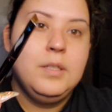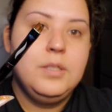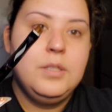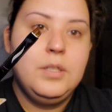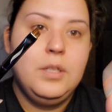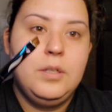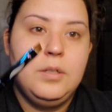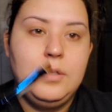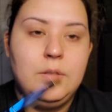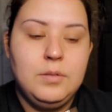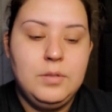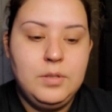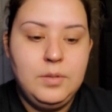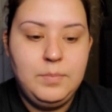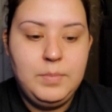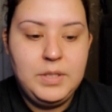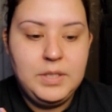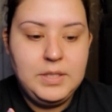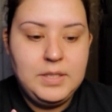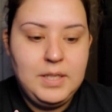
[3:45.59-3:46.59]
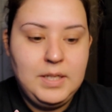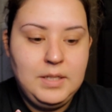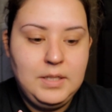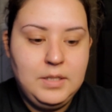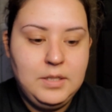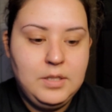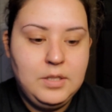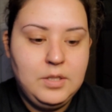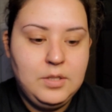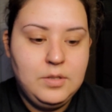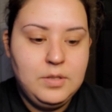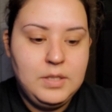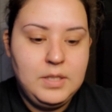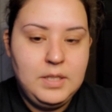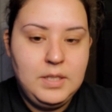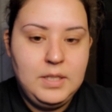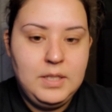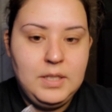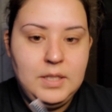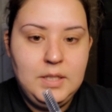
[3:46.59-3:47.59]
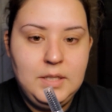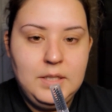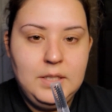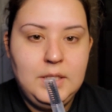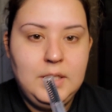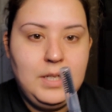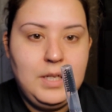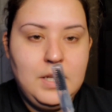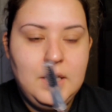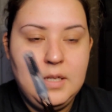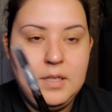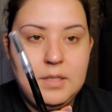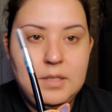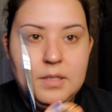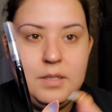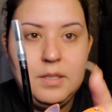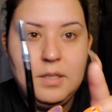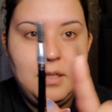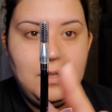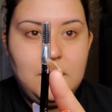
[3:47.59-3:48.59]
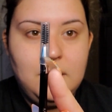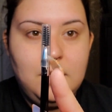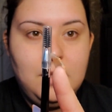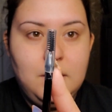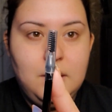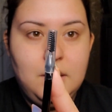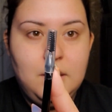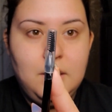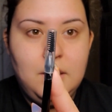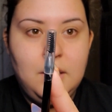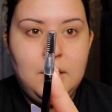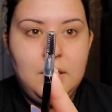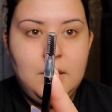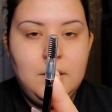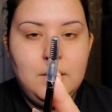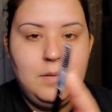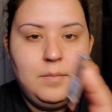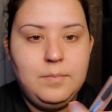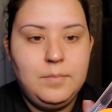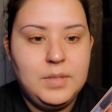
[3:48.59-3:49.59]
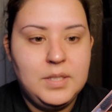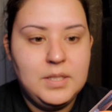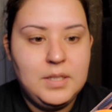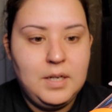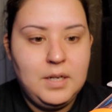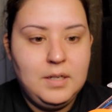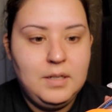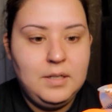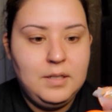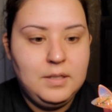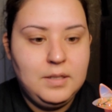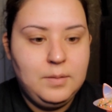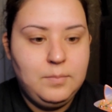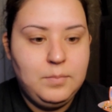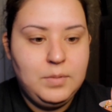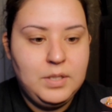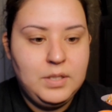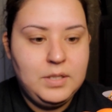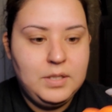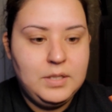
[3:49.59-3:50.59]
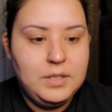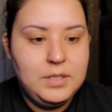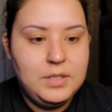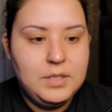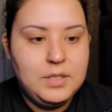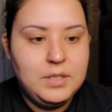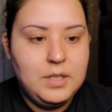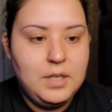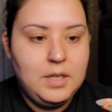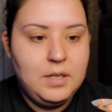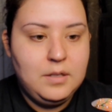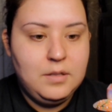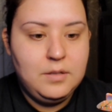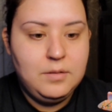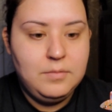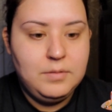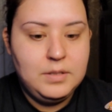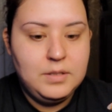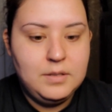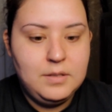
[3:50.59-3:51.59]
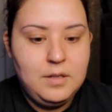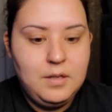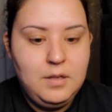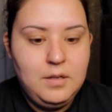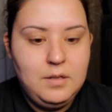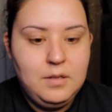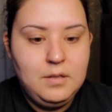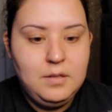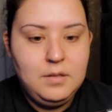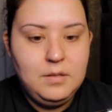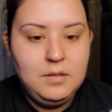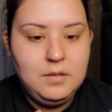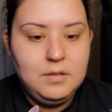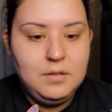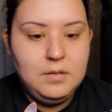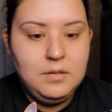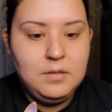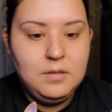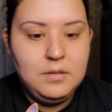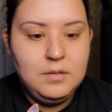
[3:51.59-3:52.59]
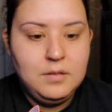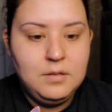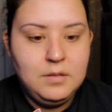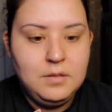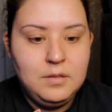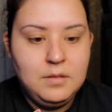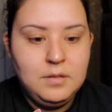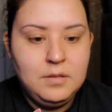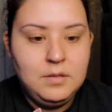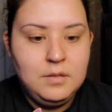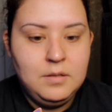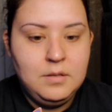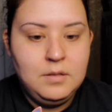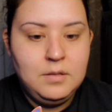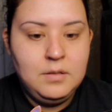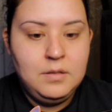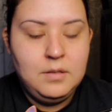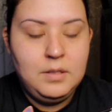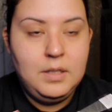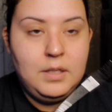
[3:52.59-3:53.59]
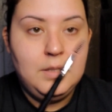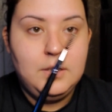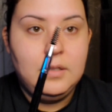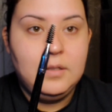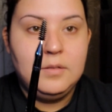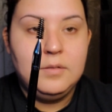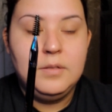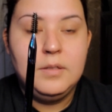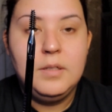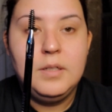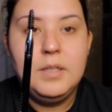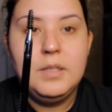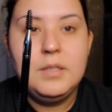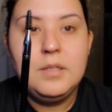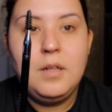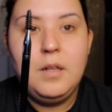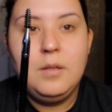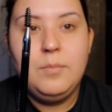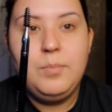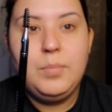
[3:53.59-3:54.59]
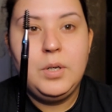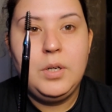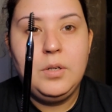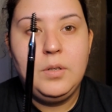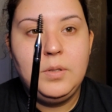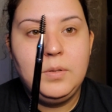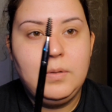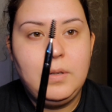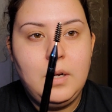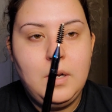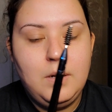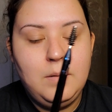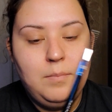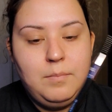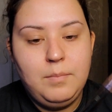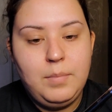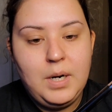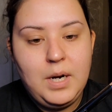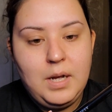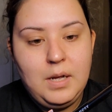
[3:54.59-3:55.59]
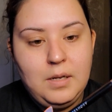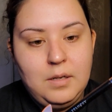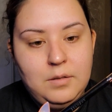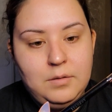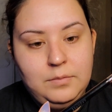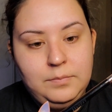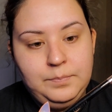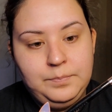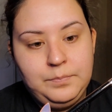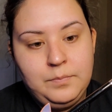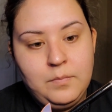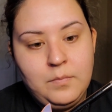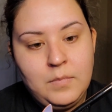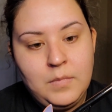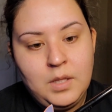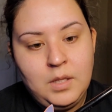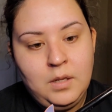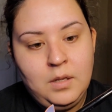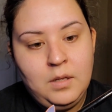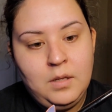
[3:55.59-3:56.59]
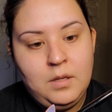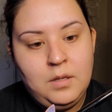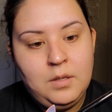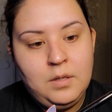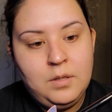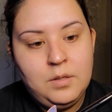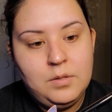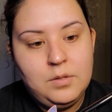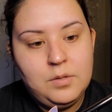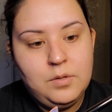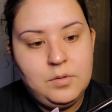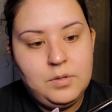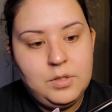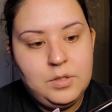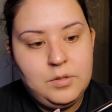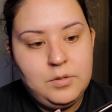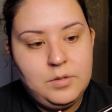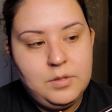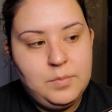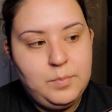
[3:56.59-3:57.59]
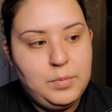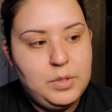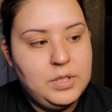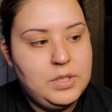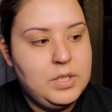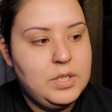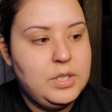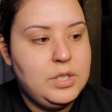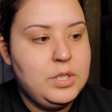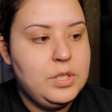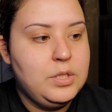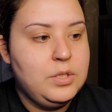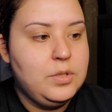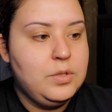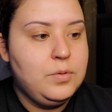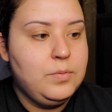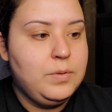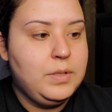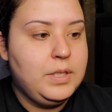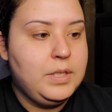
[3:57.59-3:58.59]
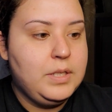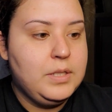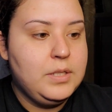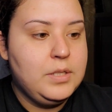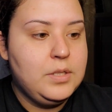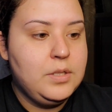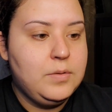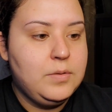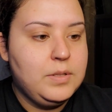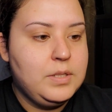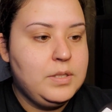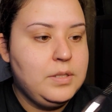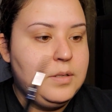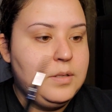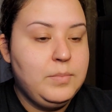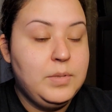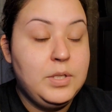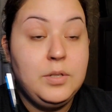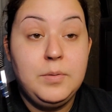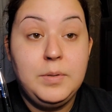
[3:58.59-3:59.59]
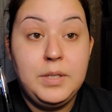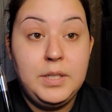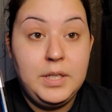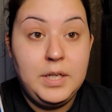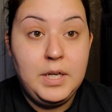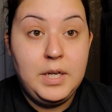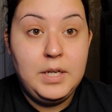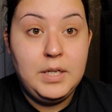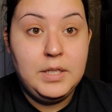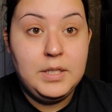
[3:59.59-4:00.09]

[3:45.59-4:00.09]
So super excited to use it. And then it has the mascara looking brush. I don't know what it's called. I don't know. It's called Pro Brow Sorcel's Precision 20. So it's number 20, guys.